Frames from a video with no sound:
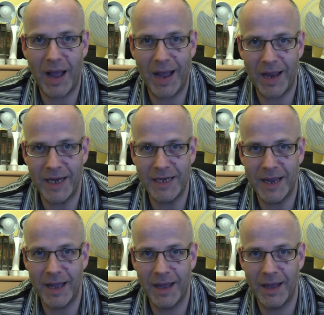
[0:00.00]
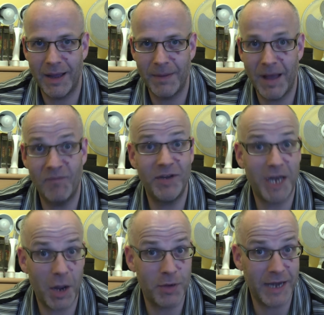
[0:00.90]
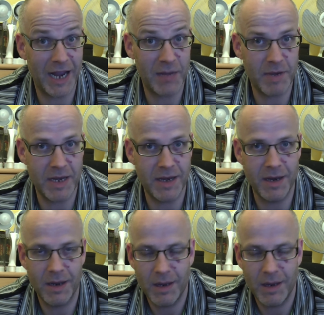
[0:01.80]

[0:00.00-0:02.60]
a video gaming